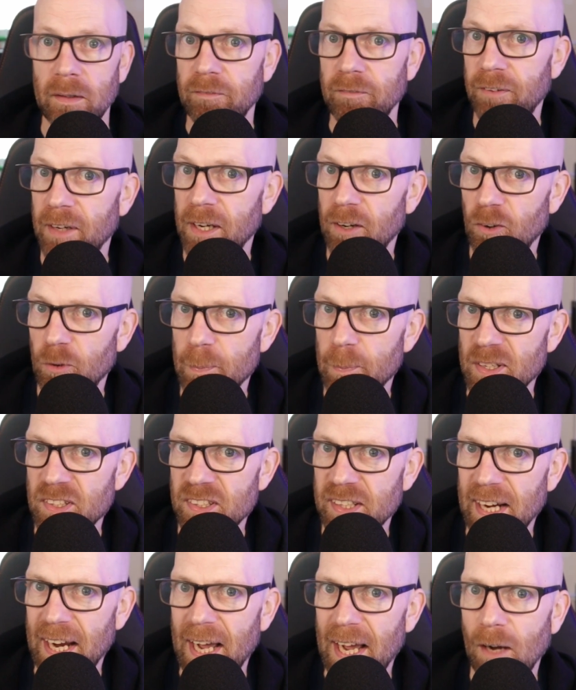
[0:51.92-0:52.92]
fear of
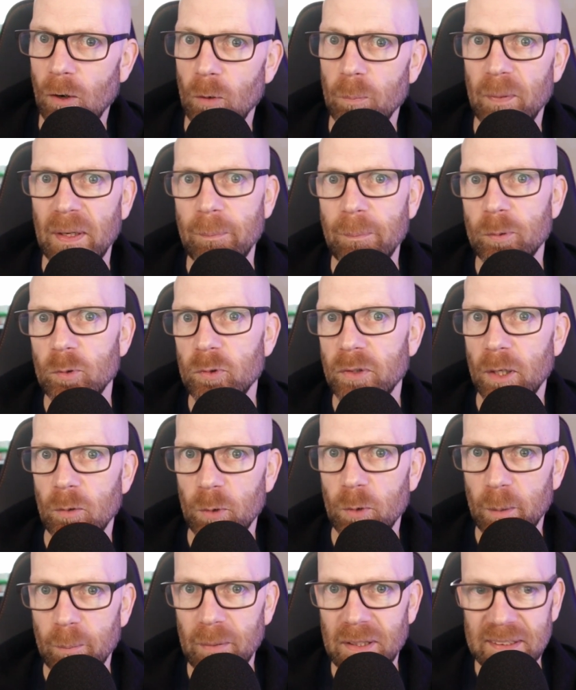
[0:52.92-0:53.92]
missing out. People don't
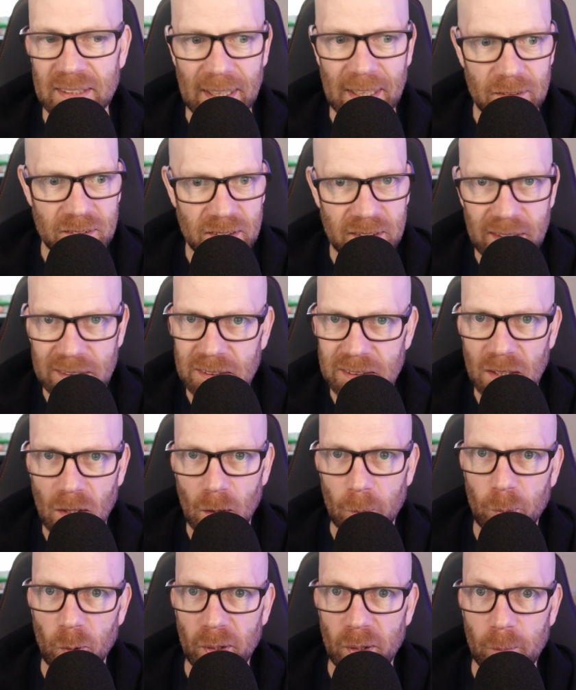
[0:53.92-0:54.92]
want to miss out, so they
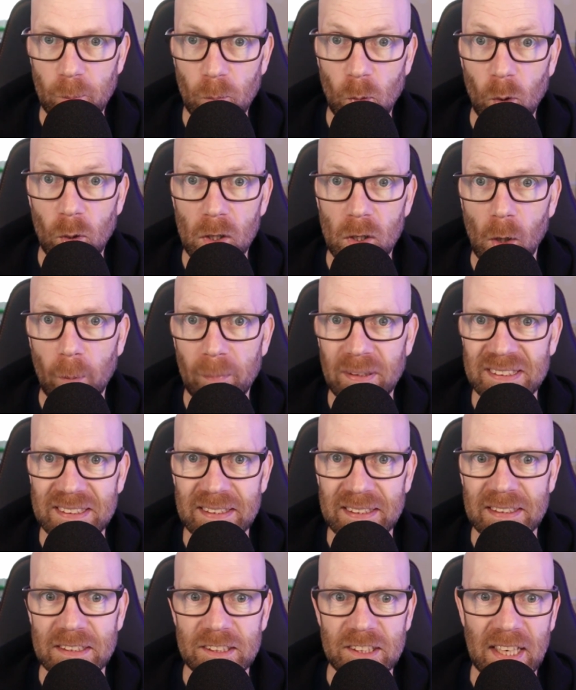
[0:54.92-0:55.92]
start putting more comments
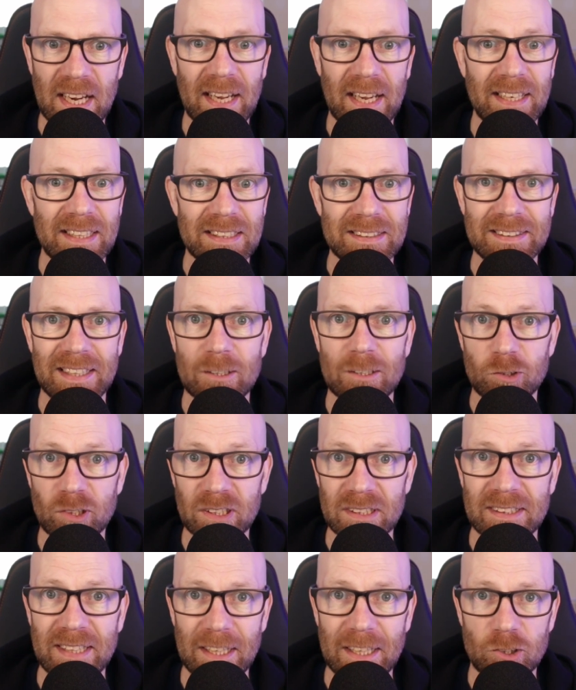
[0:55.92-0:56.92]
in the chat, etc.,
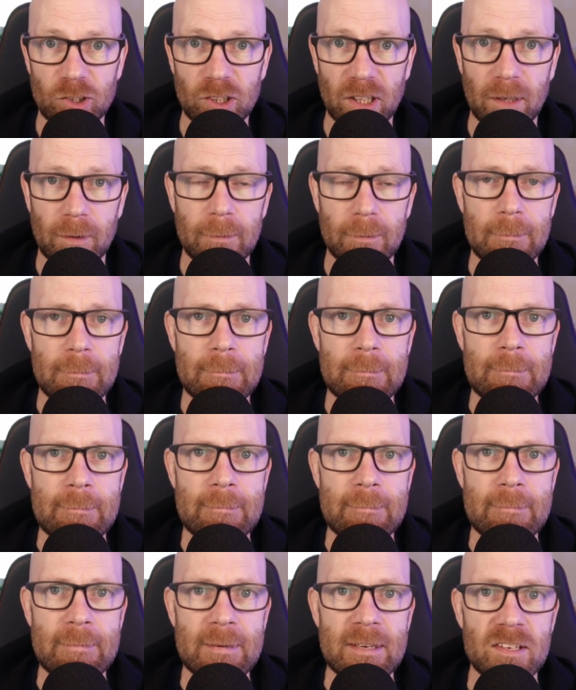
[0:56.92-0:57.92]
etc.
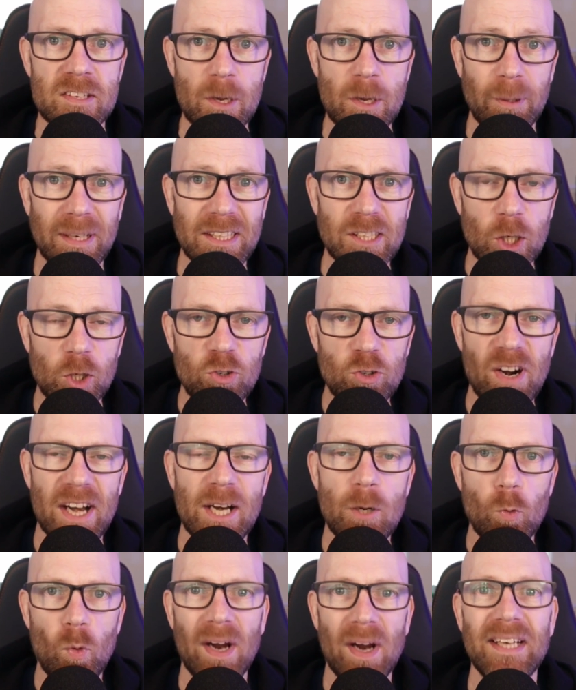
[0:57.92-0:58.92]
So it's a
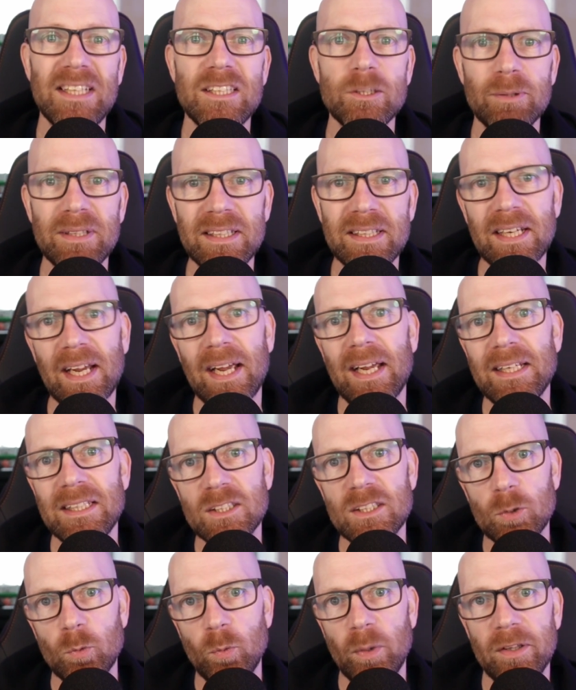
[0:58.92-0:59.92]
great way to
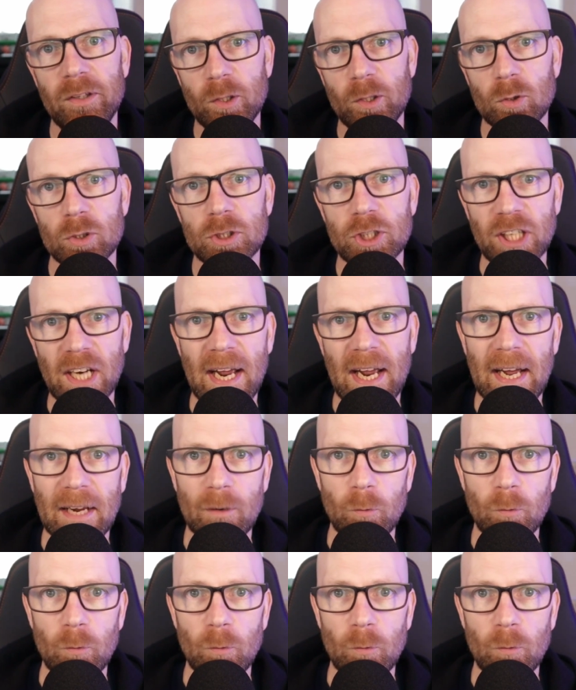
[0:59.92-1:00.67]
engage with your chat